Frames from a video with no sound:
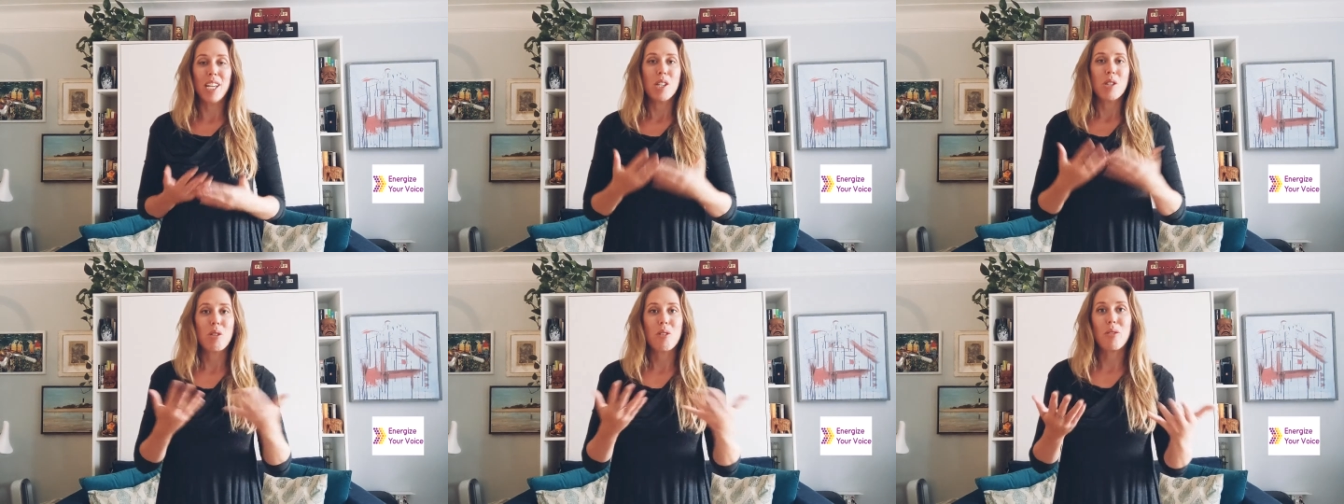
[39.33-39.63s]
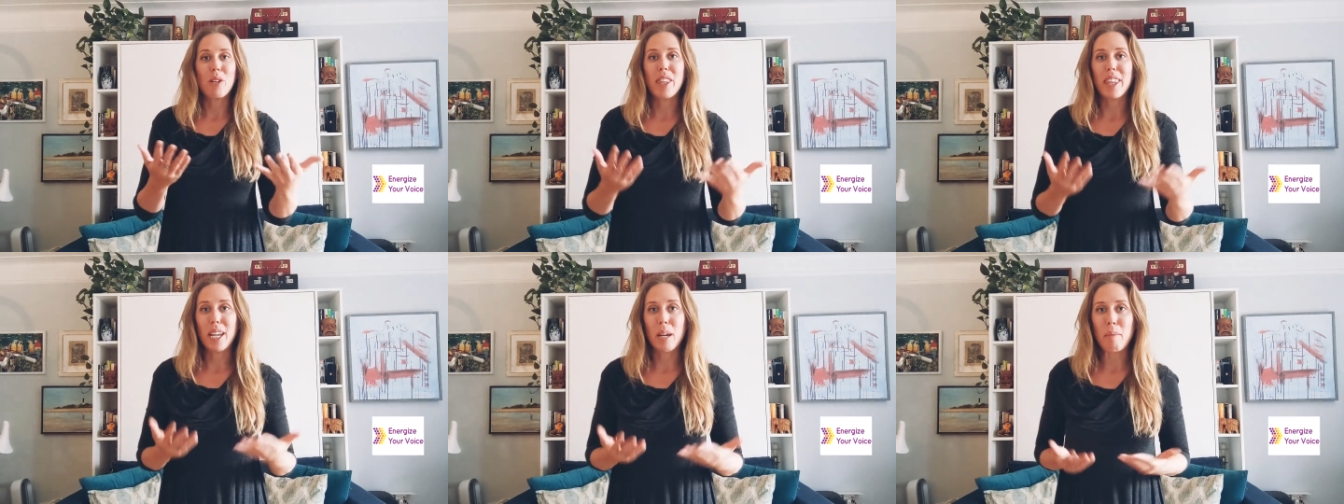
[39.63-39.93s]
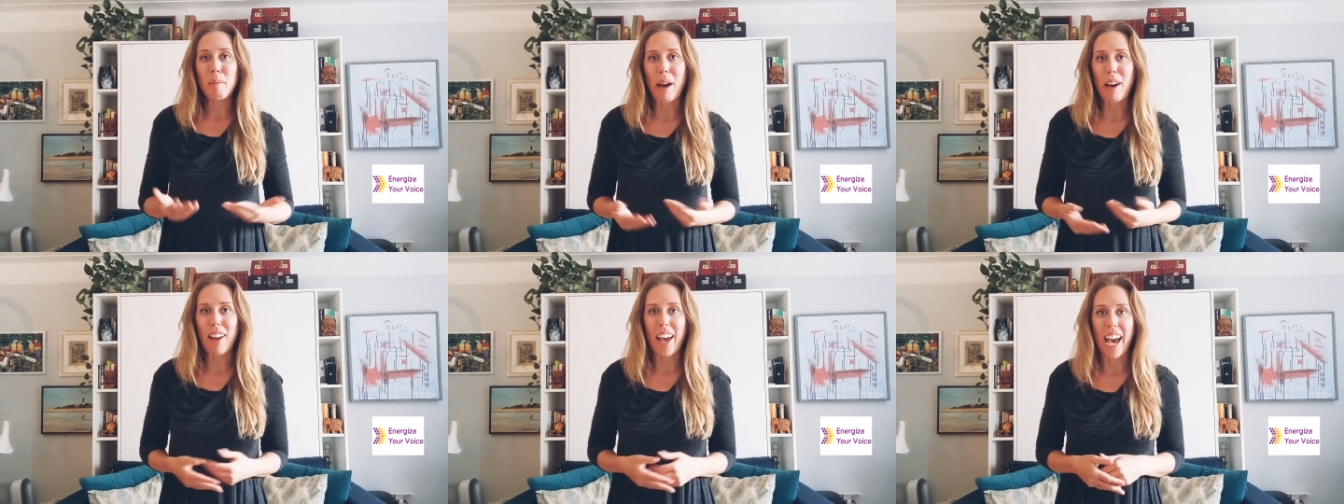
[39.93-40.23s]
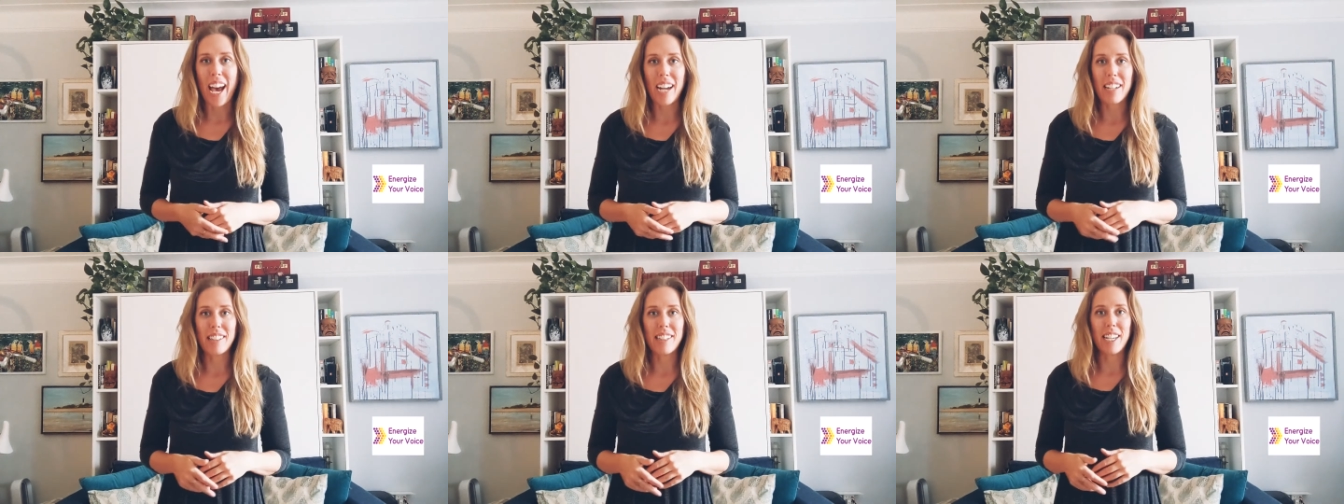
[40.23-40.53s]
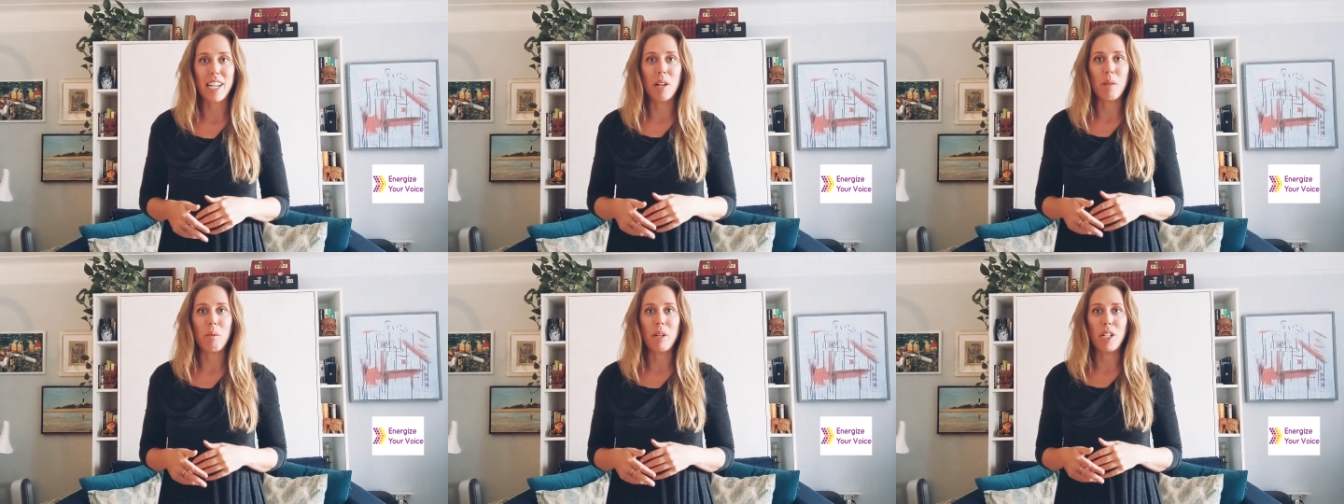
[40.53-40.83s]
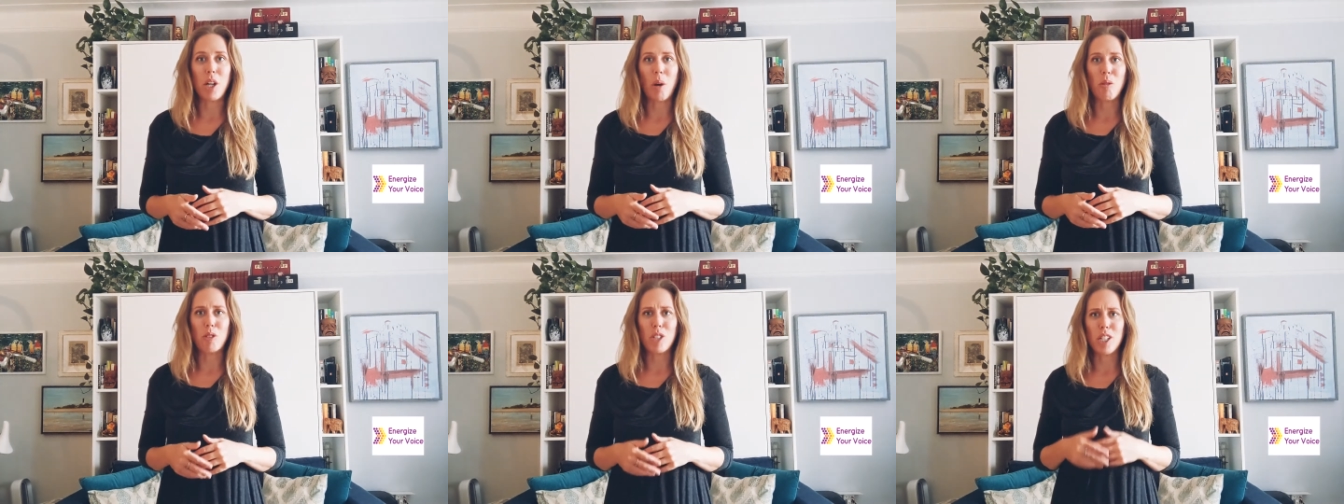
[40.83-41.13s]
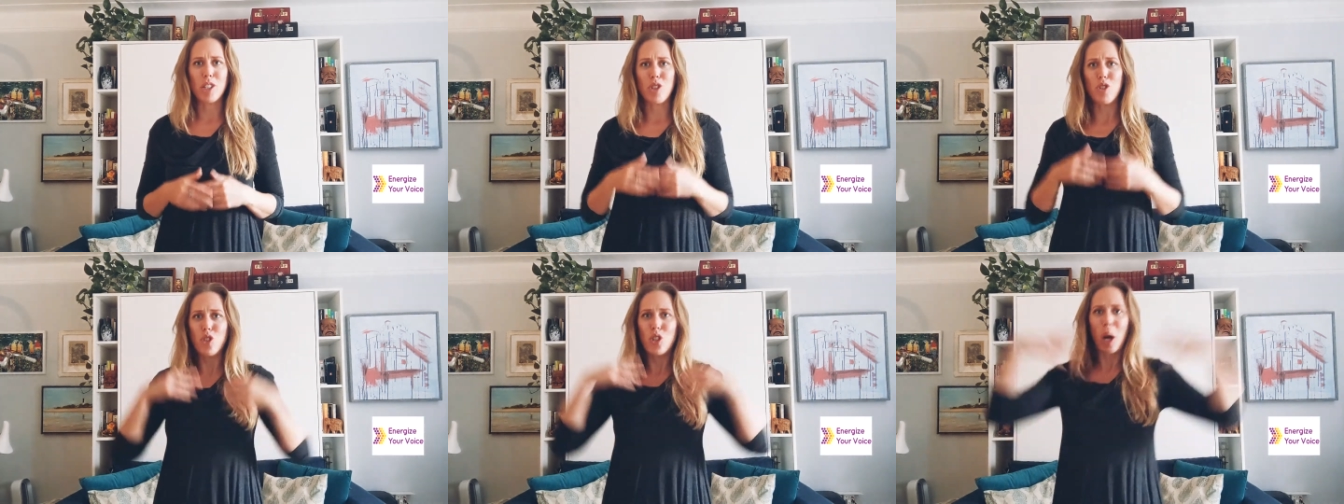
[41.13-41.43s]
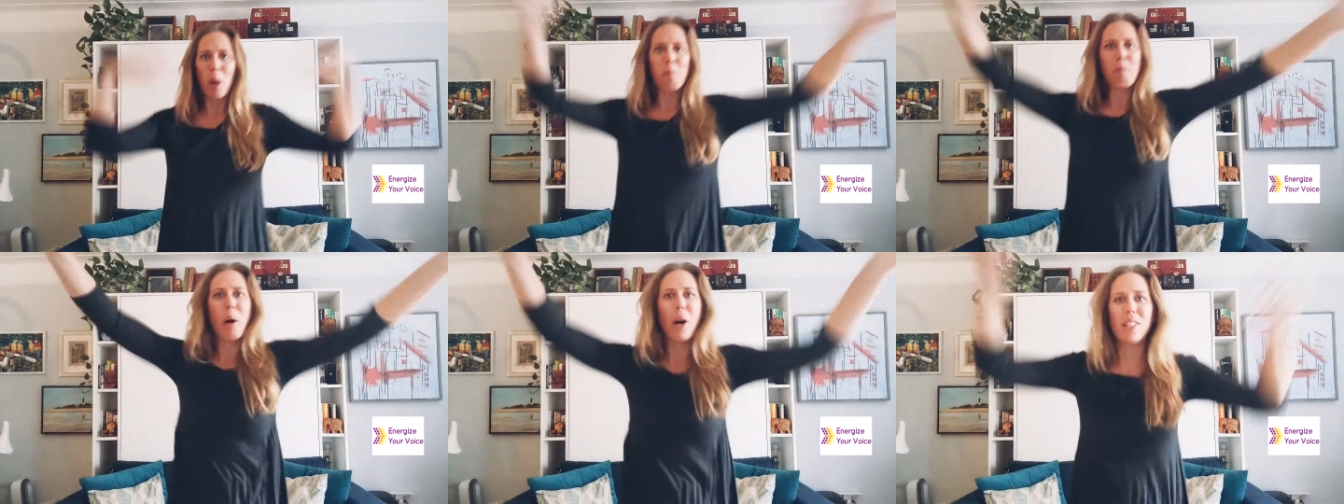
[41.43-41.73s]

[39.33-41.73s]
So if we think about acting, we don't just jump